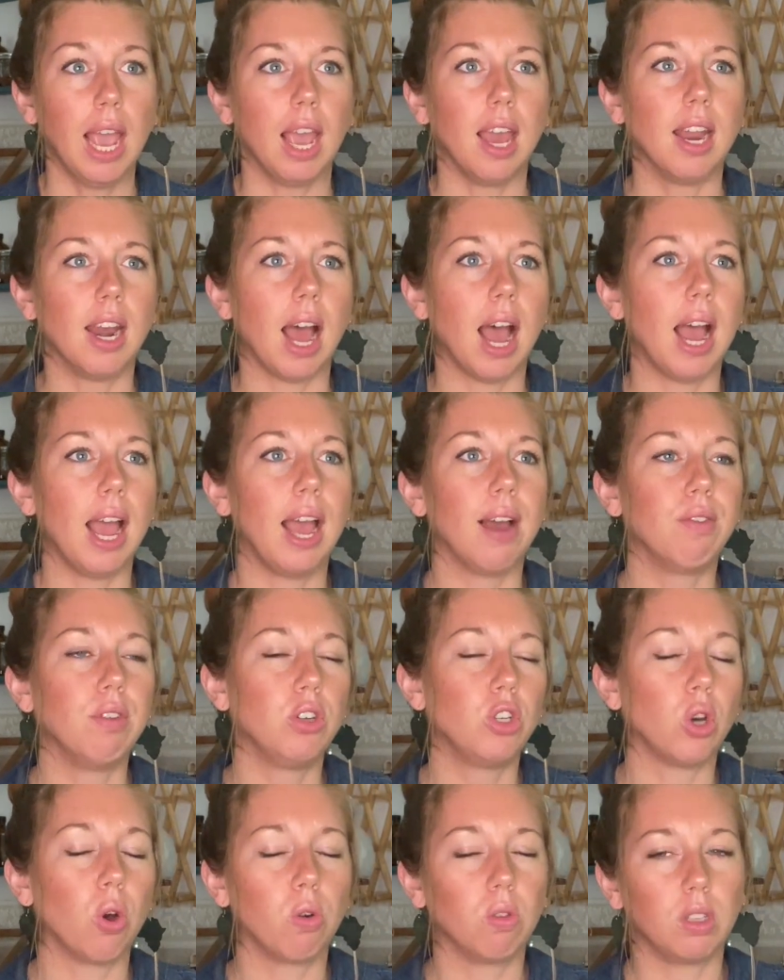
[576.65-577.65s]
And I
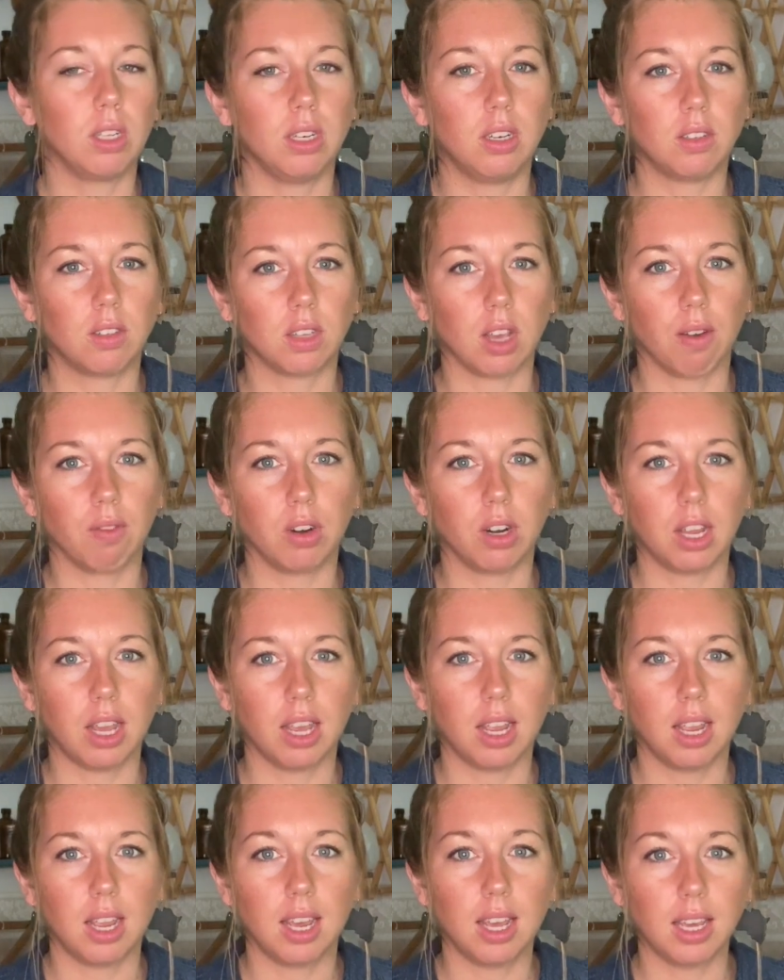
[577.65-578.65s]
haven't totally discovered
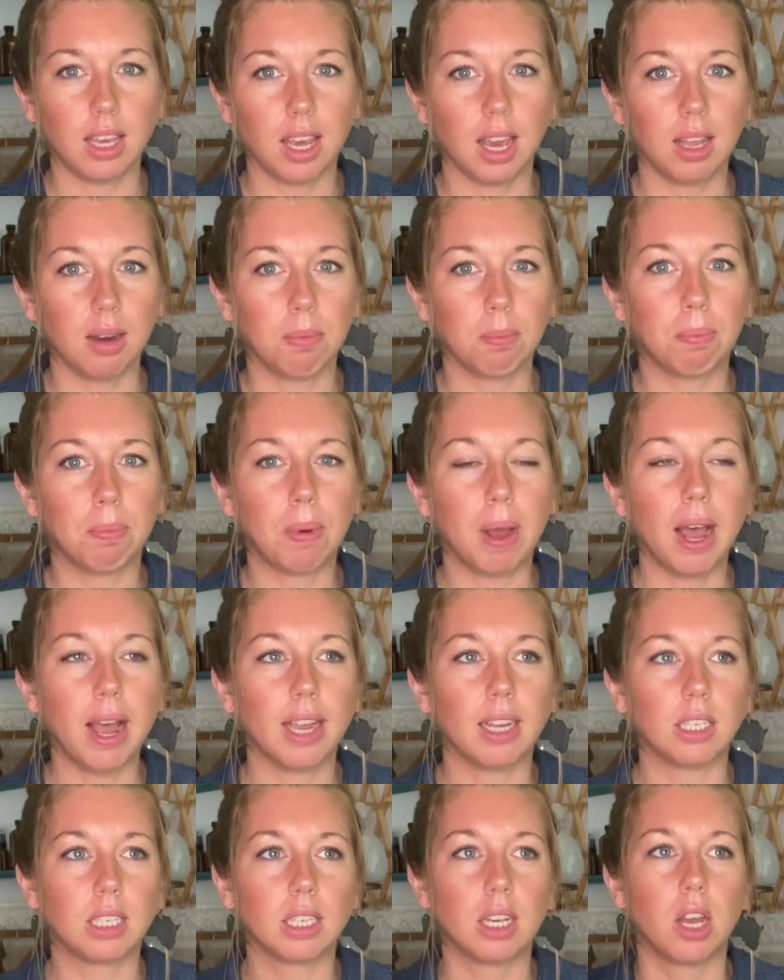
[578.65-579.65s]
it yet,
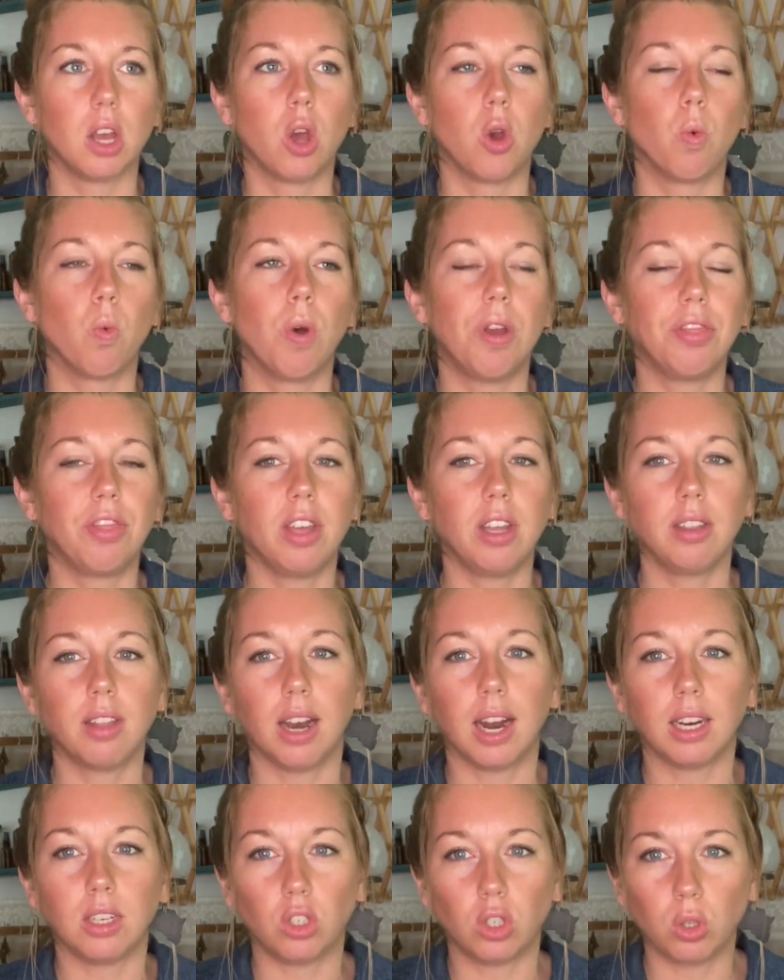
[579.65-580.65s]
but one thing
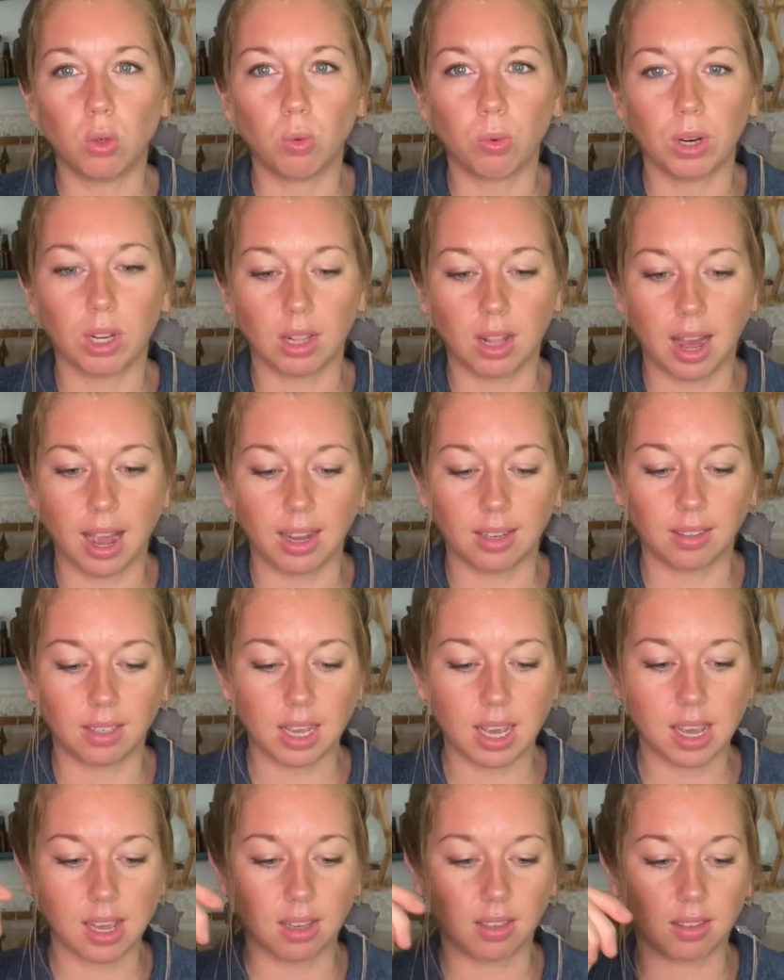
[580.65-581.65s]
that I do realize
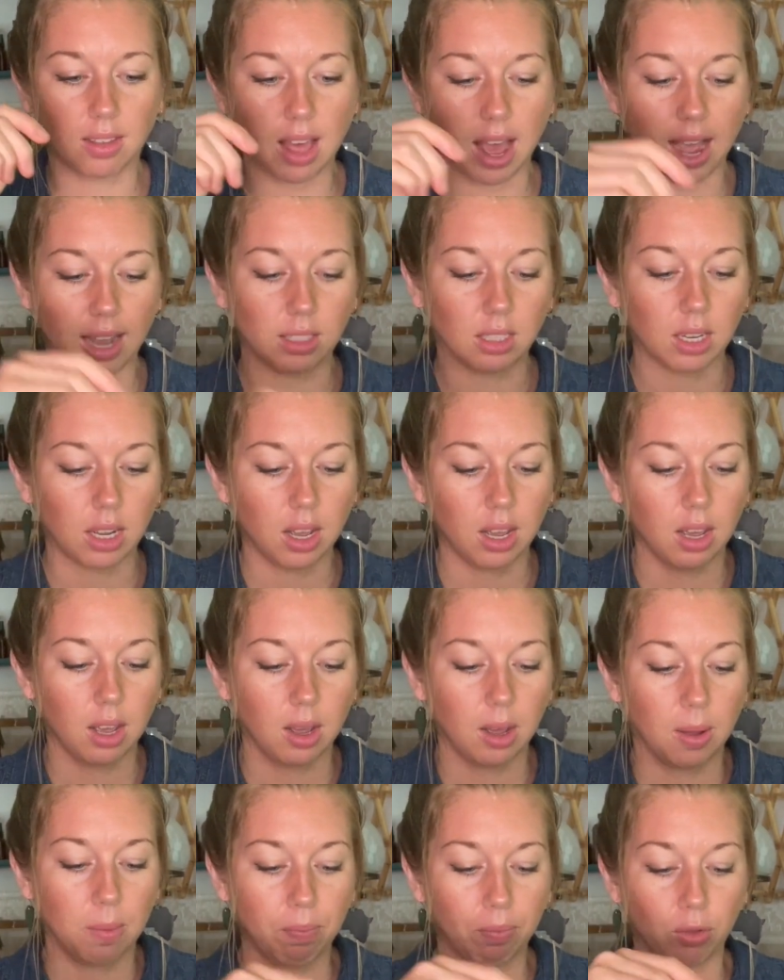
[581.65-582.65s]
is that
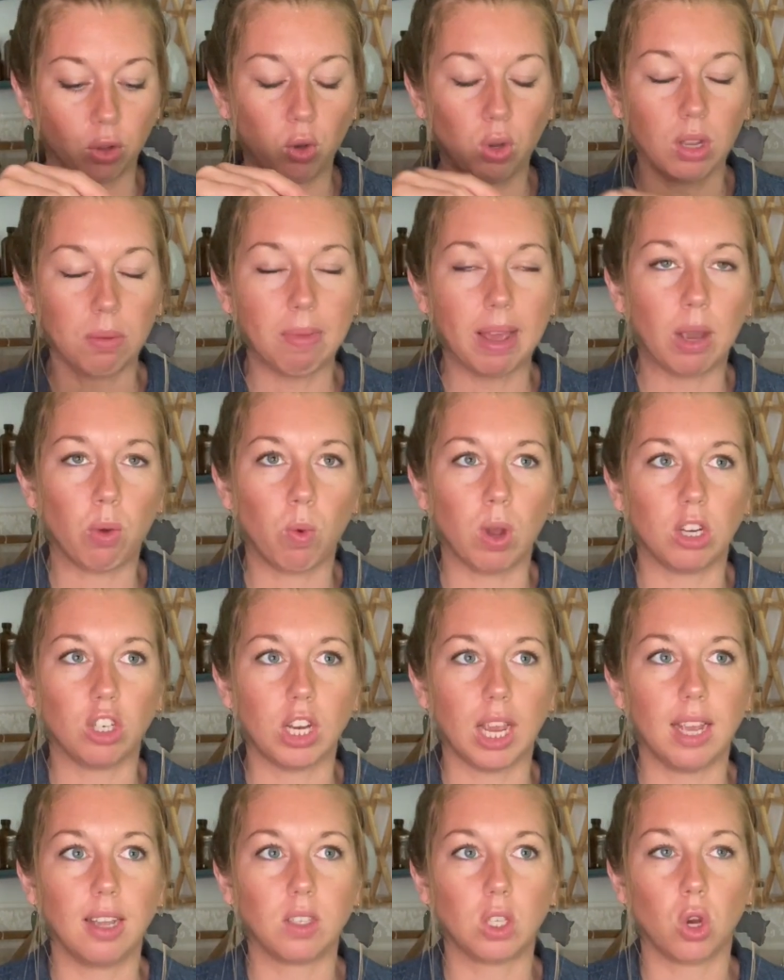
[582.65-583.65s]
you can make witch
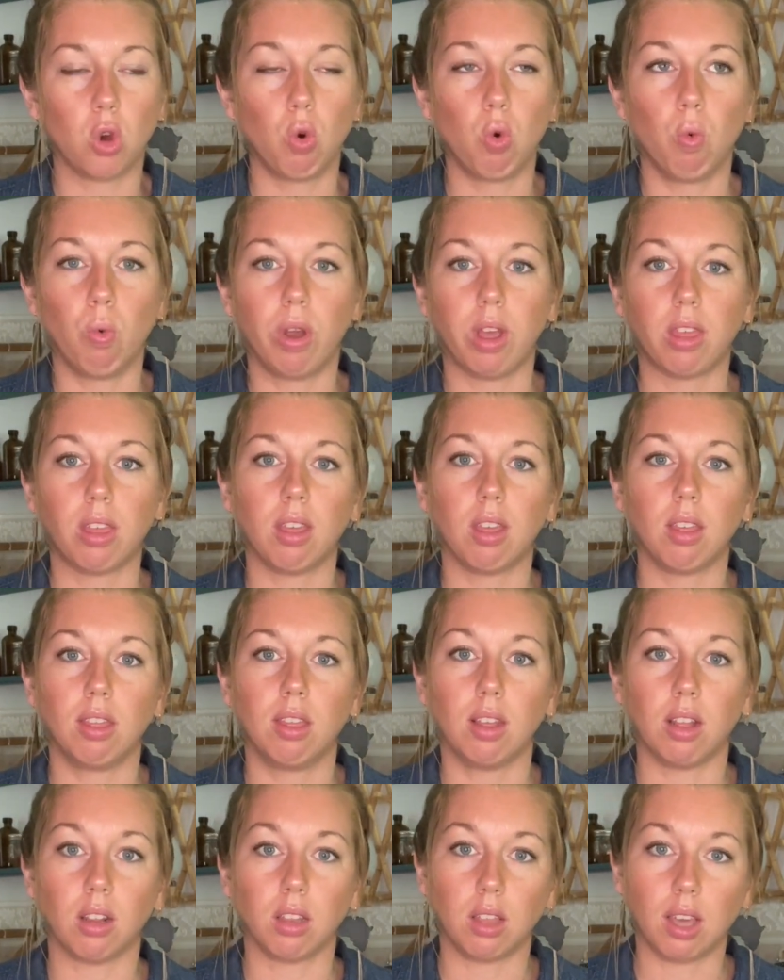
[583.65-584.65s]
hazel with
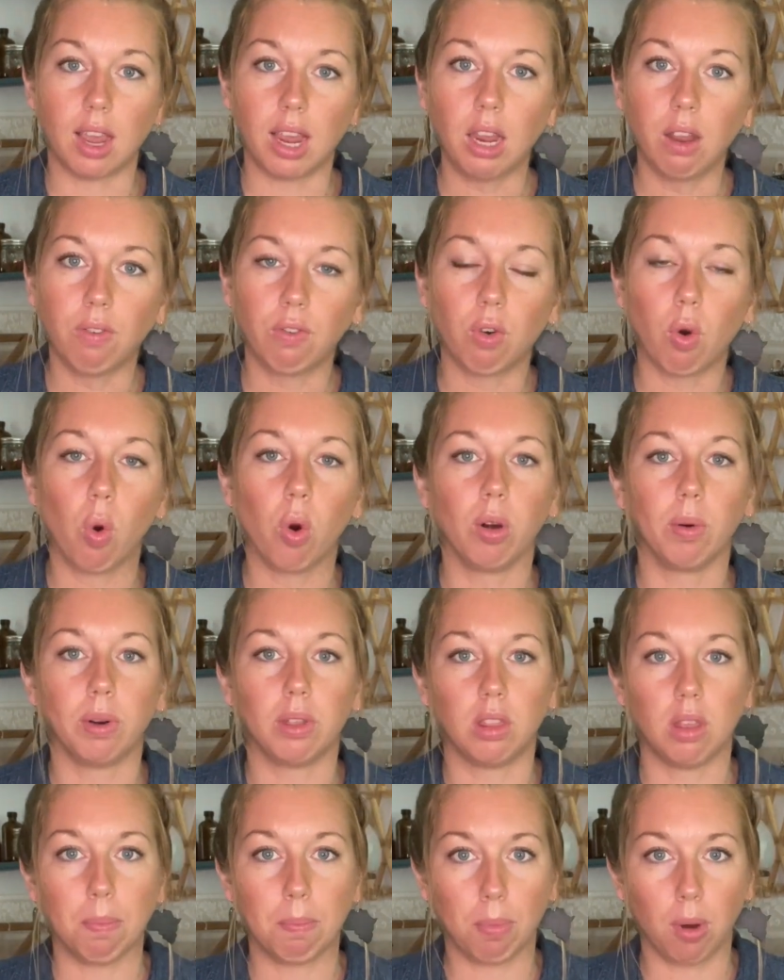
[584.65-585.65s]
the leaf or
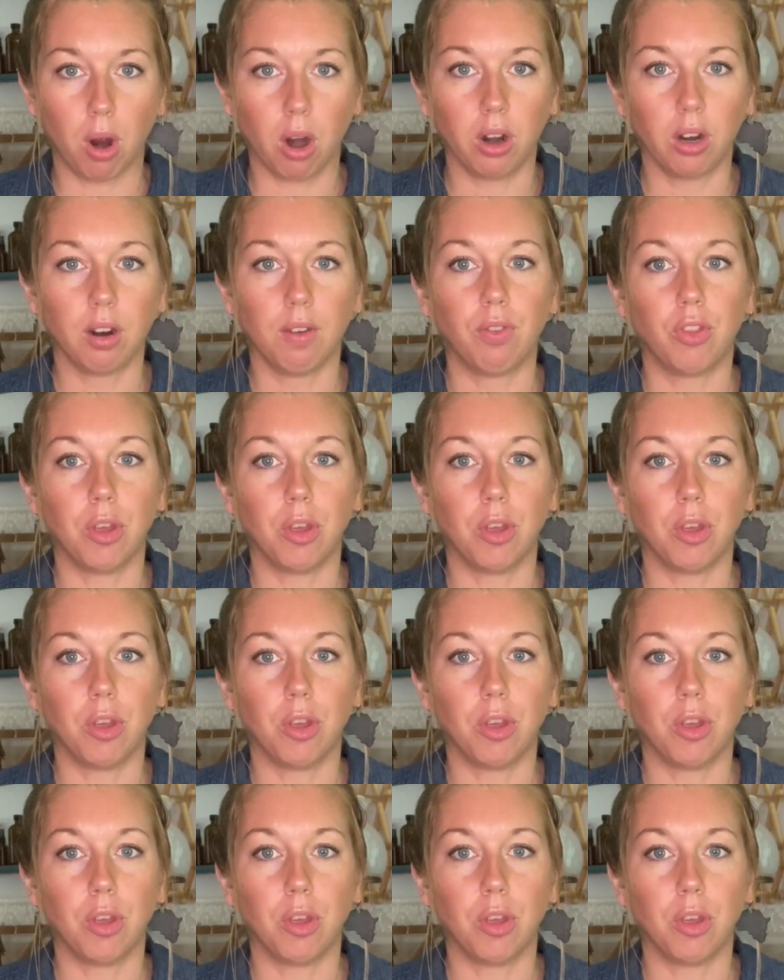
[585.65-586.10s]
with the bark.